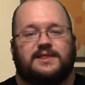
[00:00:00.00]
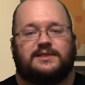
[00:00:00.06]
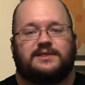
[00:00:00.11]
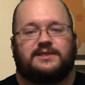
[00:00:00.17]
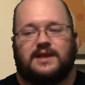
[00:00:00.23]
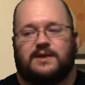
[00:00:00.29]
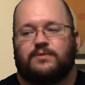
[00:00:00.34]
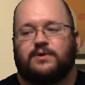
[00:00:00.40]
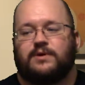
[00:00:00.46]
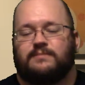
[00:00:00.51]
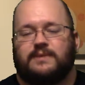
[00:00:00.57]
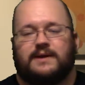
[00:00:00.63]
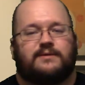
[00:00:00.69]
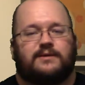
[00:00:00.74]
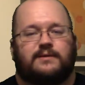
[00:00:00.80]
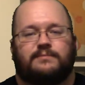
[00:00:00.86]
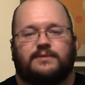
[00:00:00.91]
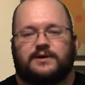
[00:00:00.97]
they wouldn't be
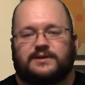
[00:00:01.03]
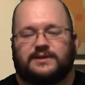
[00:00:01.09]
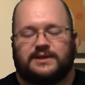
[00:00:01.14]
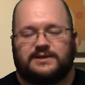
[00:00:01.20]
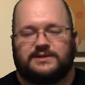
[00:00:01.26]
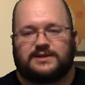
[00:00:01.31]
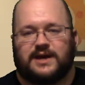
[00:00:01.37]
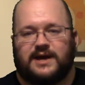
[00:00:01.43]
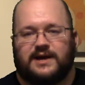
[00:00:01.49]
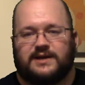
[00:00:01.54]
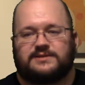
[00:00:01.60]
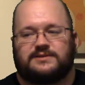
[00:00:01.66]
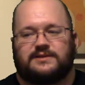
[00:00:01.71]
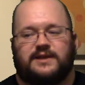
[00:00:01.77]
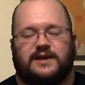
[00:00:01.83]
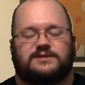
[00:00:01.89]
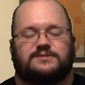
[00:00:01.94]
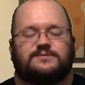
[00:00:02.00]
able to book these guys. So
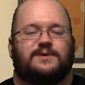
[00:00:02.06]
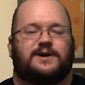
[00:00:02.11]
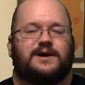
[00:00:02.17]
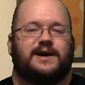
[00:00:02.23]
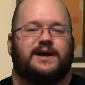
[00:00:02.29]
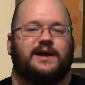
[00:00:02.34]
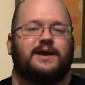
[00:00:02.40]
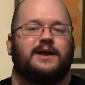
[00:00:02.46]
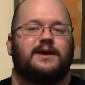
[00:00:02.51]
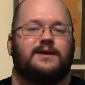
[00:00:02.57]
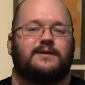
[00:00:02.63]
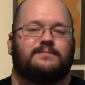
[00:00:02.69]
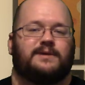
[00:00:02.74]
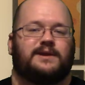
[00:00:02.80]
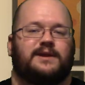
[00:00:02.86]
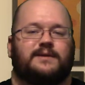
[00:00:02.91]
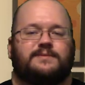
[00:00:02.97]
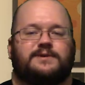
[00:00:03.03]
that's why
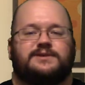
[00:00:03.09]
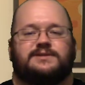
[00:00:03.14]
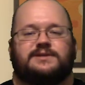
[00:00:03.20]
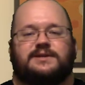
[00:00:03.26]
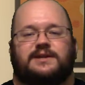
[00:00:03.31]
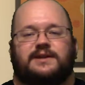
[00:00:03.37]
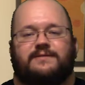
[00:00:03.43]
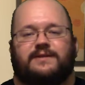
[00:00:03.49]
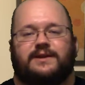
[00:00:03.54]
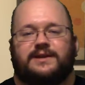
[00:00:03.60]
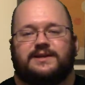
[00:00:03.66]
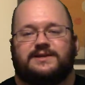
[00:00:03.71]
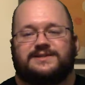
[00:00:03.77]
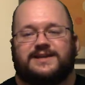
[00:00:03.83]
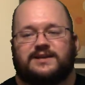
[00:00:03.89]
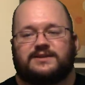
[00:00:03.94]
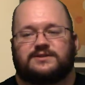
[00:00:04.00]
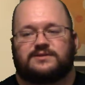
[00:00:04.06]
PWG DVDs
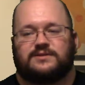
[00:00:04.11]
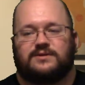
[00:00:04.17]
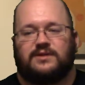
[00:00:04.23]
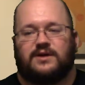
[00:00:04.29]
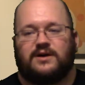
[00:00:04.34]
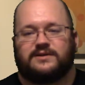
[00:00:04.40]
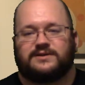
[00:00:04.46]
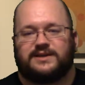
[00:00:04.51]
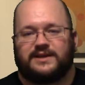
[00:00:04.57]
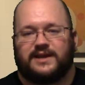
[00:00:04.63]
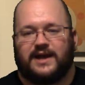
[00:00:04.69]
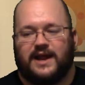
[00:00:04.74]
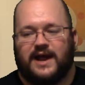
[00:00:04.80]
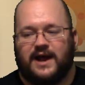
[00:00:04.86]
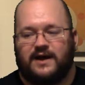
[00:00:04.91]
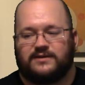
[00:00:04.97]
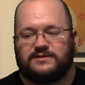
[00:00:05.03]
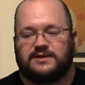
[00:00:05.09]
take so long to get
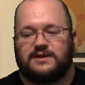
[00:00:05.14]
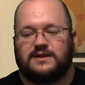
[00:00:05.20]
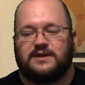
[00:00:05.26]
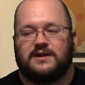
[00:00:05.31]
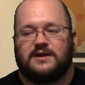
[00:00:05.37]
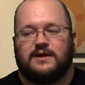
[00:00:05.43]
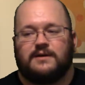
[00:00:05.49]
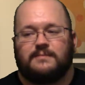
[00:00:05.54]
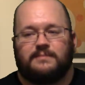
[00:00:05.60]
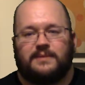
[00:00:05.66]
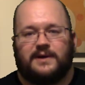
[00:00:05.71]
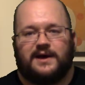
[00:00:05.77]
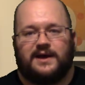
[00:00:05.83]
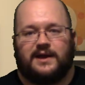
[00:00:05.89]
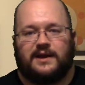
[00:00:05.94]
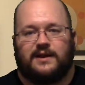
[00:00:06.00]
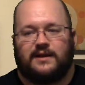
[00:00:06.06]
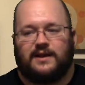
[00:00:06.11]
out.
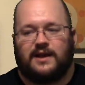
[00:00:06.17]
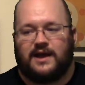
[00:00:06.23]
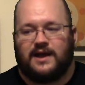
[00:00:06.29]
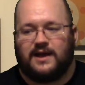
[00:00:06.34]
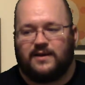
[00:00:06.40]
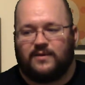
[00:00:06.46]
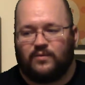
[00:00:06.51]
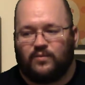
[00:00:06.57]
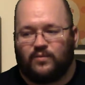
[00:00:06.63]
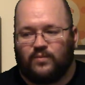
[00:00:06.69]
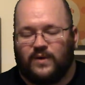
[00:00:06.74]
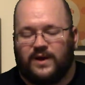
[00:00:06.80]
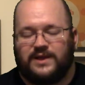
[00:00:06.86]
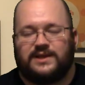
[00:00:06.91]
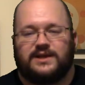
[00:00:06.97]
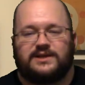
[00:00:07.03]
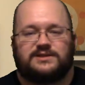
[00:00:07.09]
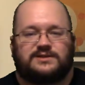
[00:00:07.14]
But
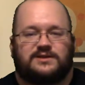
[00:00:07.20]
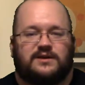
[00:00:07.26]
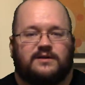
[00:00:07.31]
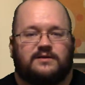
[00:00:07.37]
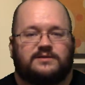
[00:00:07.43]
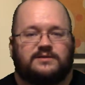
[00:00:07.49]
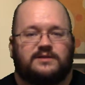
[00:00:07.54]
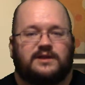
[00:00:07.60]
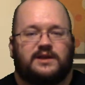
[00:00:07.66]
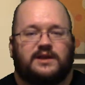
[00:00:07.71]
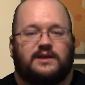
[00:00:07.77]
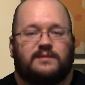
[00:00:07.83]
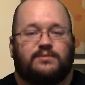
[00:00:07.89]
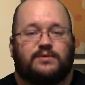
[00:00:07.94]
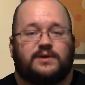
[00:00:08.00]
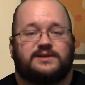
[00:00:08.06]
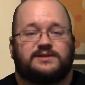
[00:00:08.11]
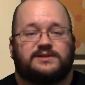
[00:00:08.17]
when they start the
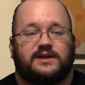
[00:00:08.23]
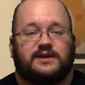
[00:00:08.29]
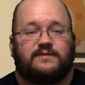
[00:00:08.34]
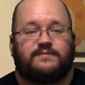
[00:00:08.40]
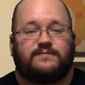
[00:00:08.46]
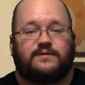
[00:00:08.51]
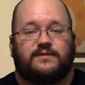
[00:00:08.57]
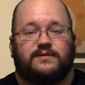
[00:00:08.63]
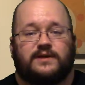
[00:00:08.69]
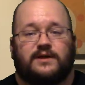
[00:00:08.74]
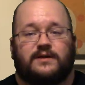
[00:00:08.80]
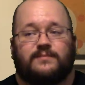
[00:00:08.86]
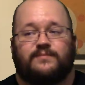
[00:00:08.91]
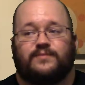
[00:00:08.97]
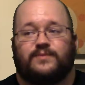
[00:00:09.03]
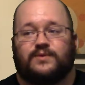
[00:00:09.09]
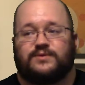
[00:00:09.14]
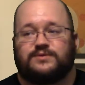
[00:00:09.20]
pre-sale for
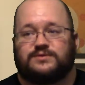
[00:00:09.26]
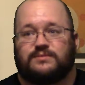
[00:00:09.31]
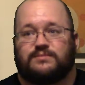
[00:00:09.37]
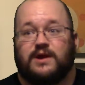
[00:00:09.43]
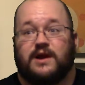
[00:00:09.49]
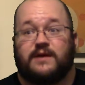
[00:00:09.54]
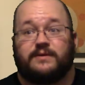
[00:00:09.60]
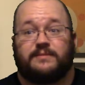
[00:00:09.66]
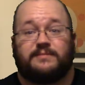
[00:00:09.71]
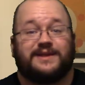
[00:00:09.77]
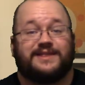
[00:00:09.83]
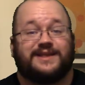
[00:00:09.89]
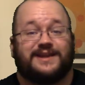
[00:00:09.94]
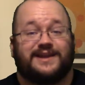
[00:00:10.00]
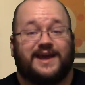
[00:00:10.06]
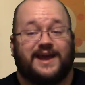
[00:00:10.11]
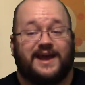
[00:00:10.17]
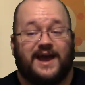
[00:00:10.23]
them, which will probably be the
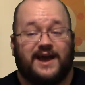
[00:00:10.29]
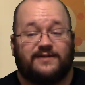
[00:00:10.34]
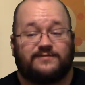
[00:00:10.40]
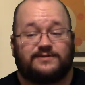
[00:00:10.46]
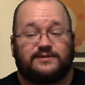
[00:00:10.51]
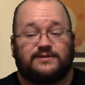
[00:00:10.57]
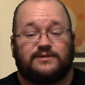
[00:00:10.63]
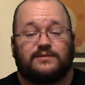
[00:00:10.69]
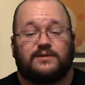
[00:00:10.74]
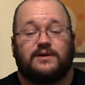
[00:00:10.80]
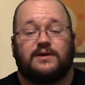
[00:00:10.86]
day after,